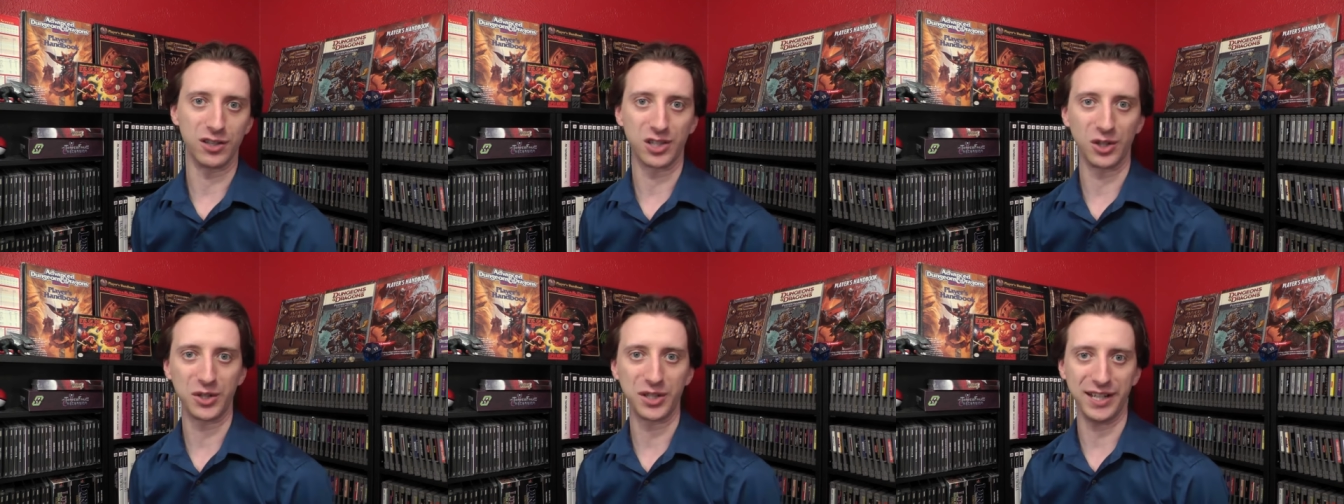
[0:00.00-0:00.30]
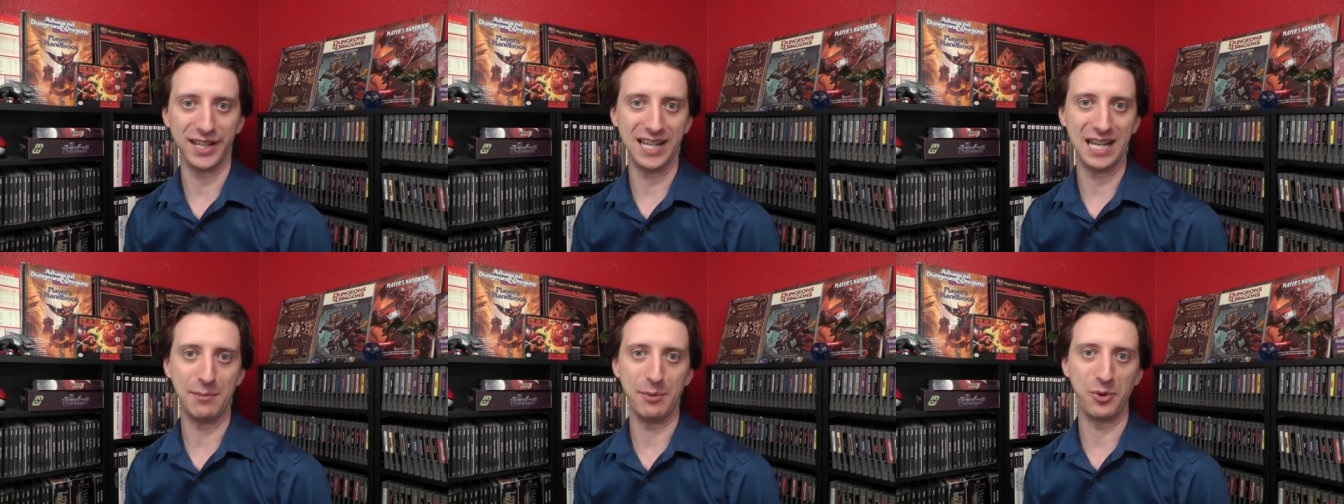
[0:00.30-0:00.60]
so to
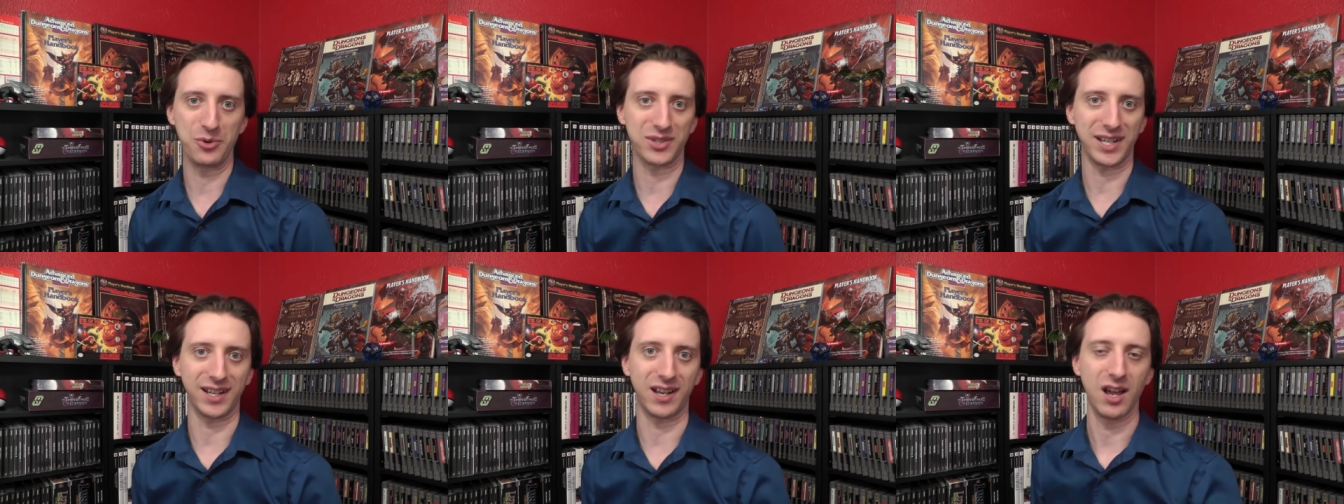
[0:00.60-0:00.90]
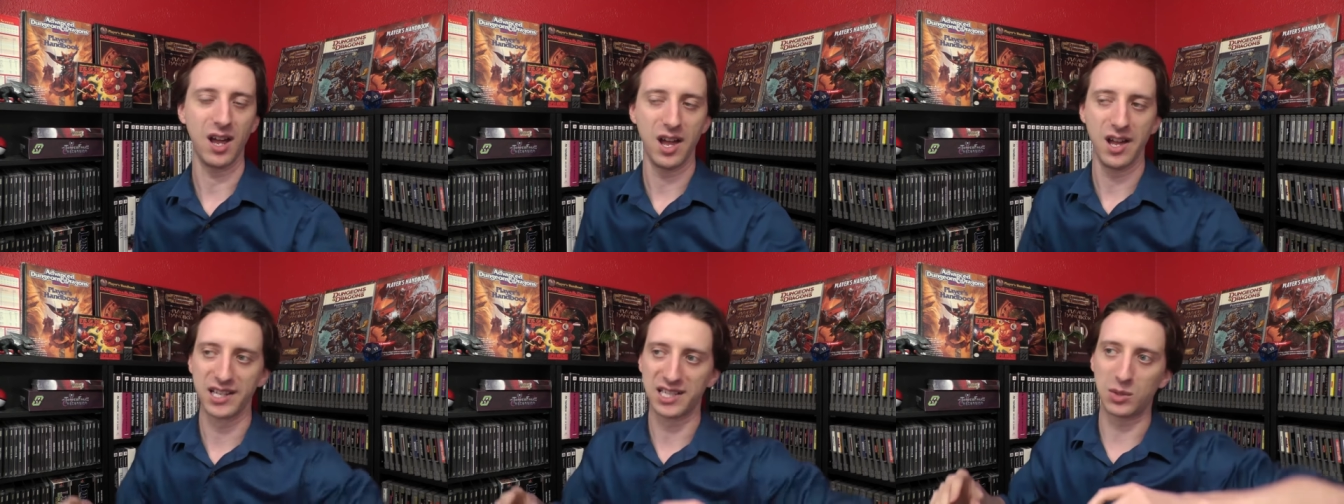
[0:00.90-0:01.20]
him it was like
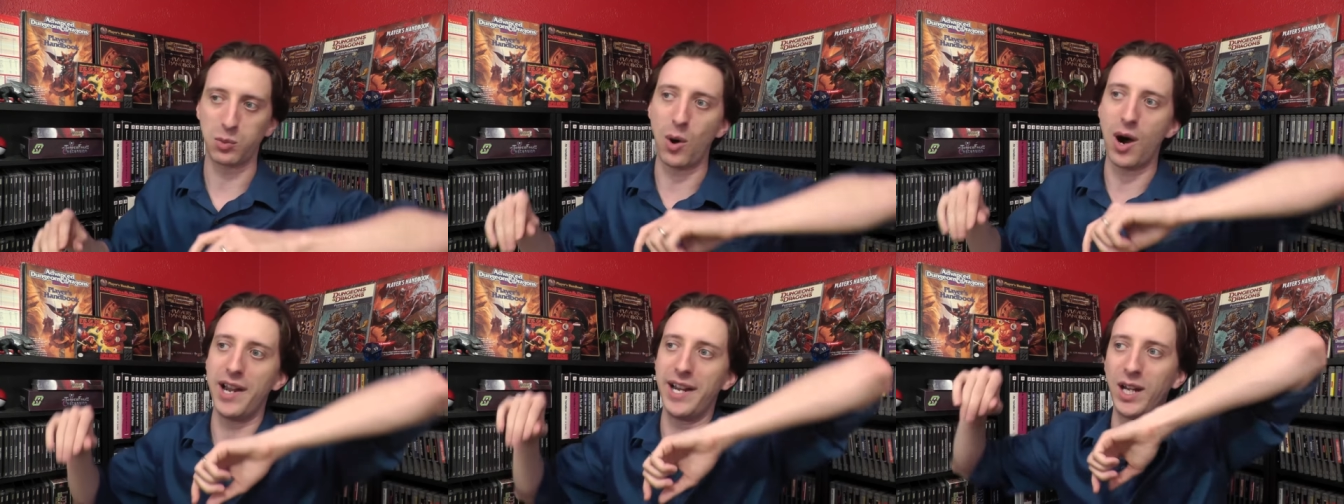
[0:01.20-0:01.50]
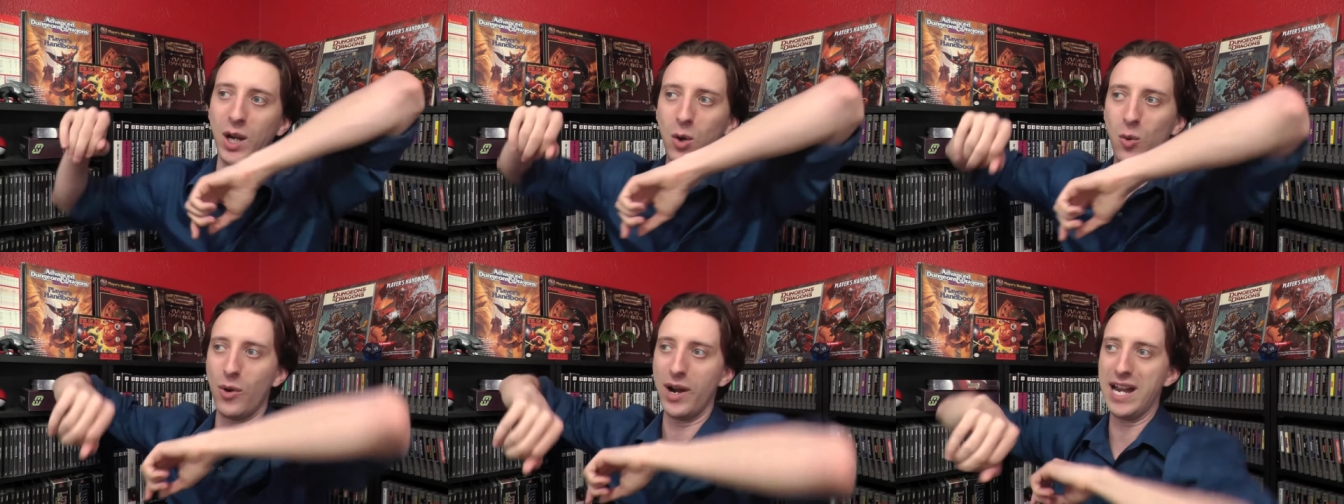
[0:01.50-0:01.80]

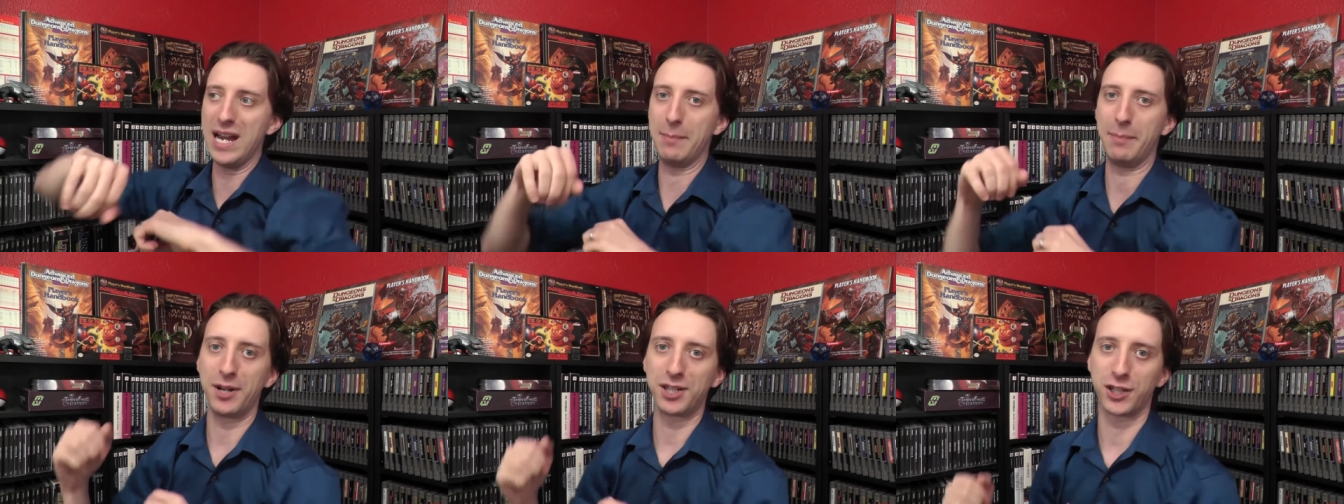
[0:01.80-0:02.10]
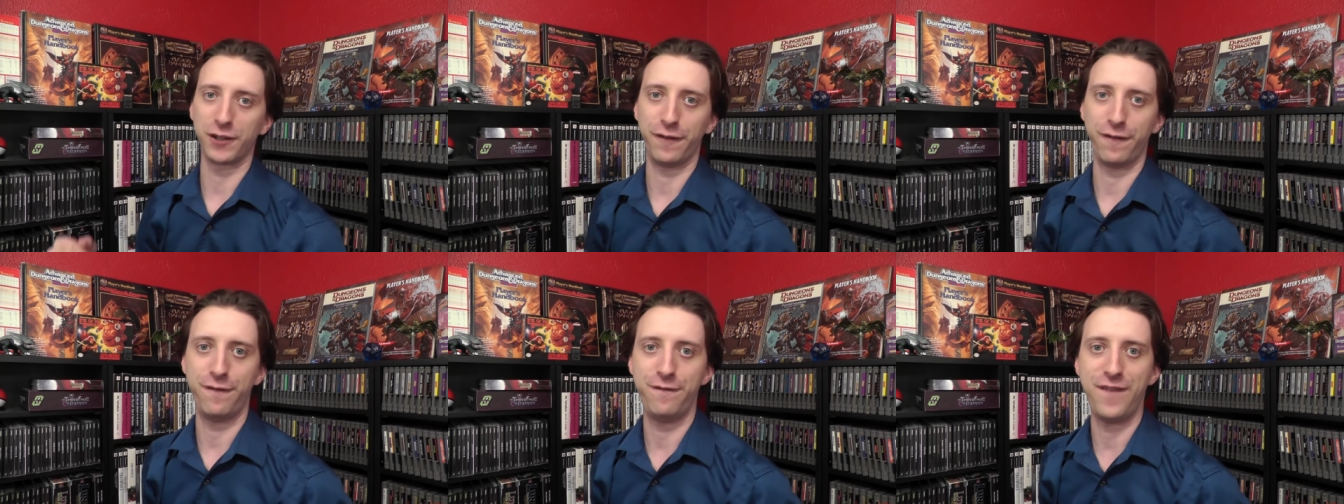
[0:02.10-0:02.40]
swatting away a bunch
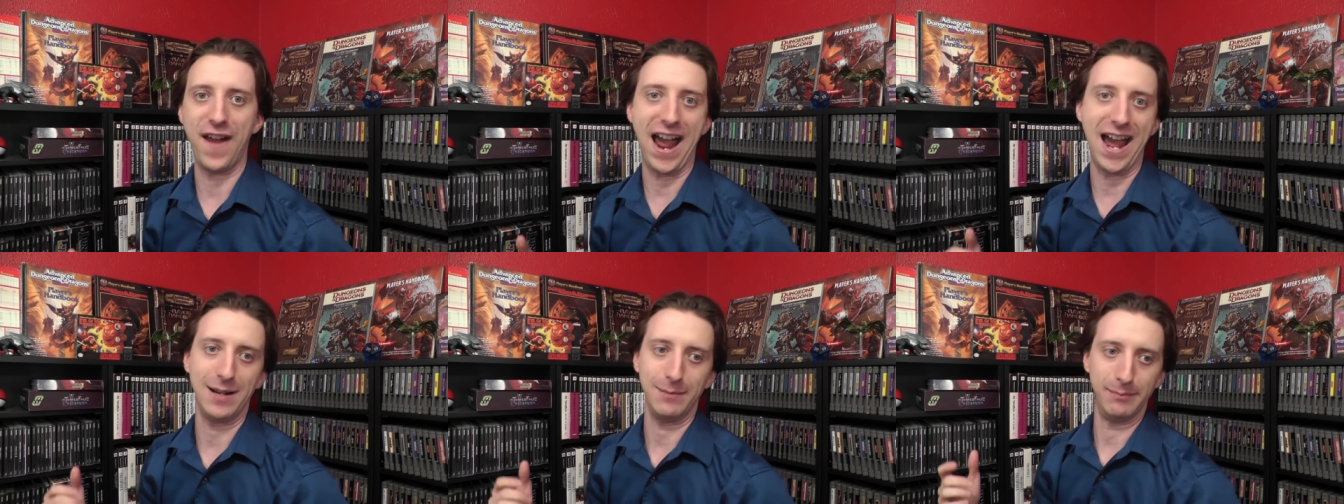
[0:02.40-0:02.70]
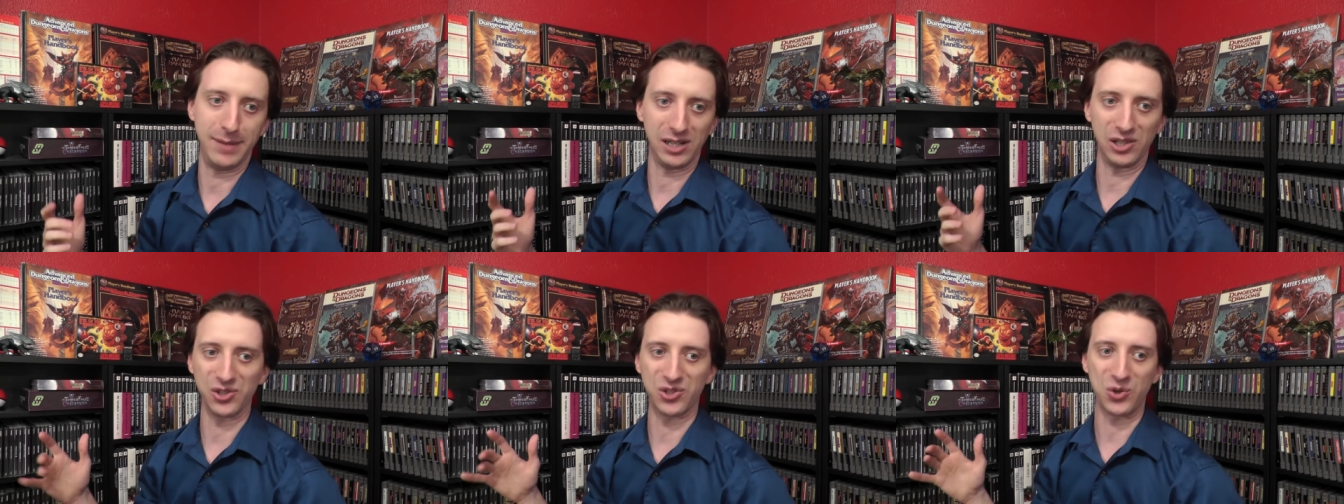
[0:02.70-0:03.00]
of fat
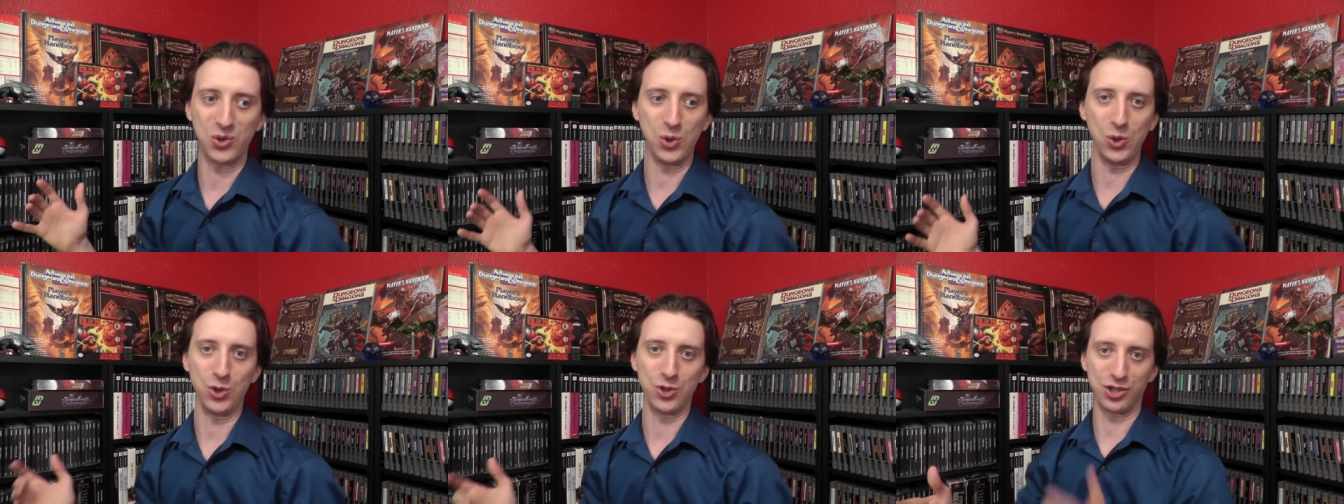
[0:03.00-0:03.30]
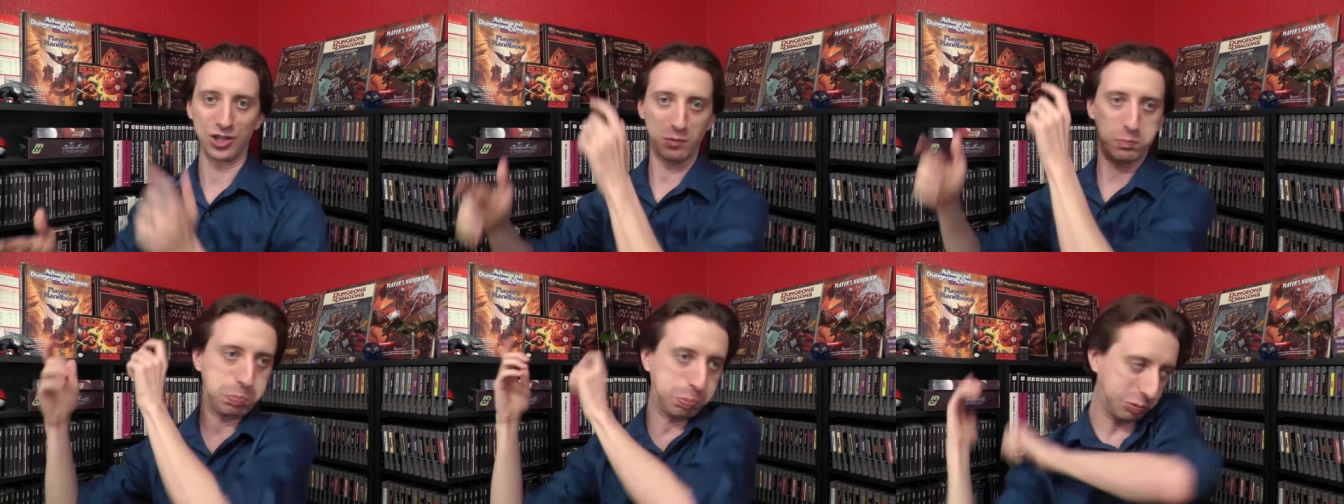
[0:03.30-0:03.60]
middle schoolers.
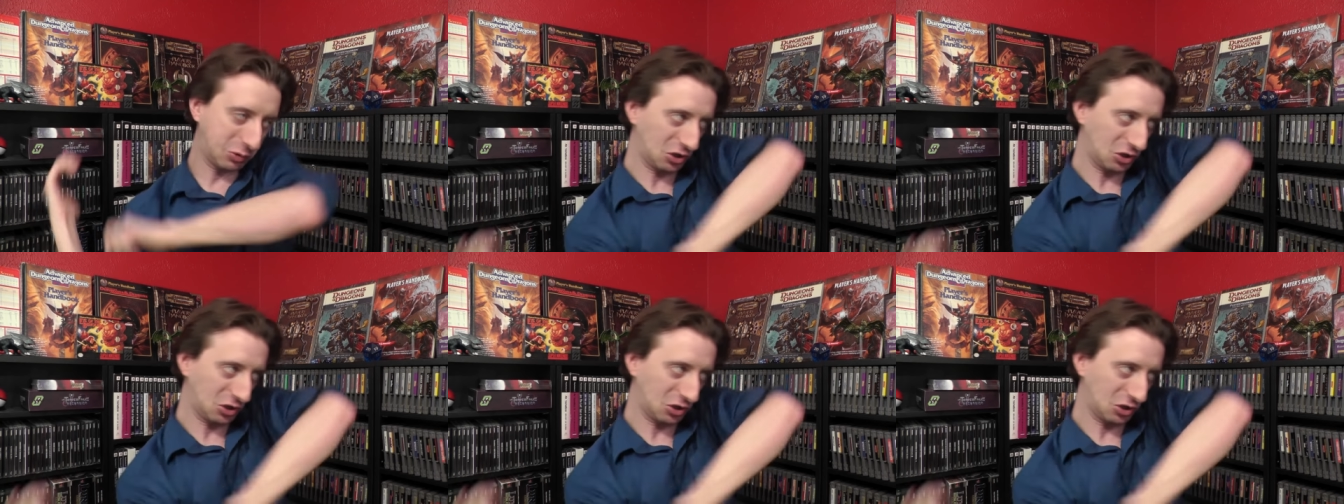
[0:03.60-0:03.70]
Just